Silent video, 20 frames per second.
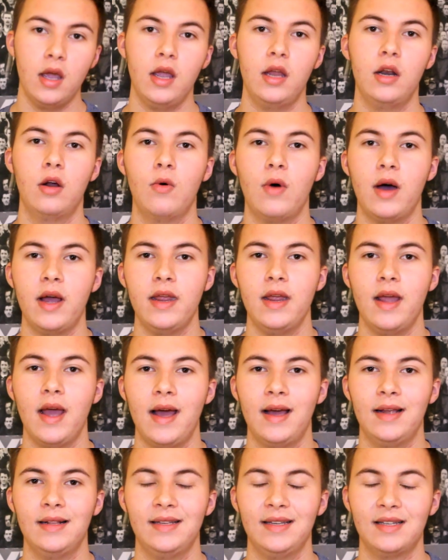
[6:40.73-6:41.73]
in a way
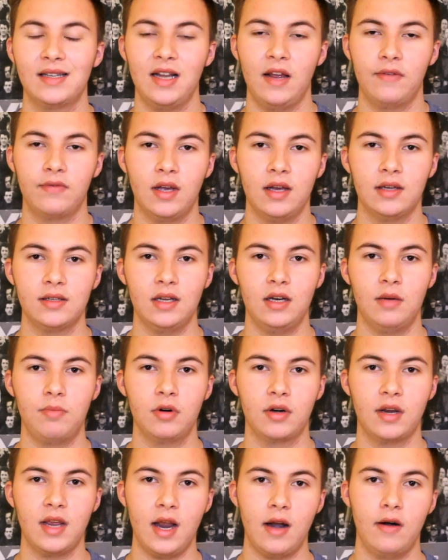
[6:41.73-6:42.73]
and it's left us in a
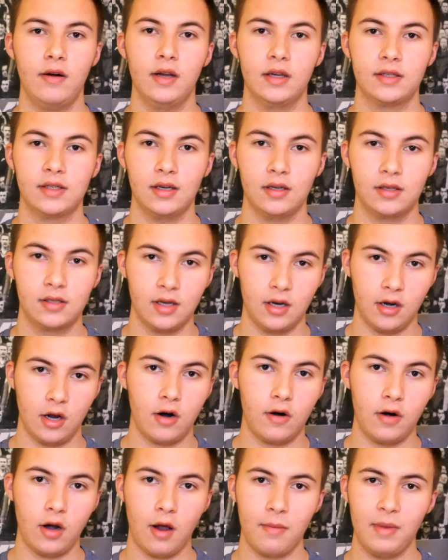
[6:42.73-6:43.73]
precarious
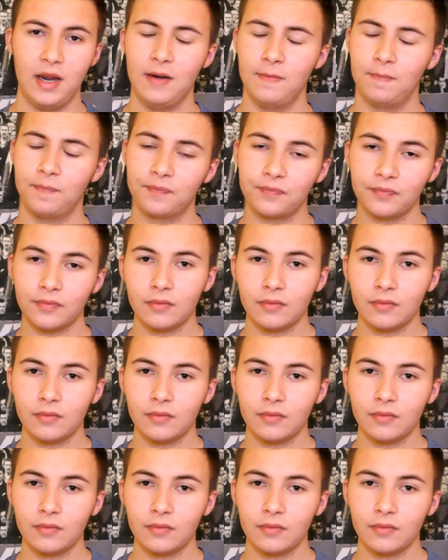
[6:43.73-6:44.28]
scenario. I mean,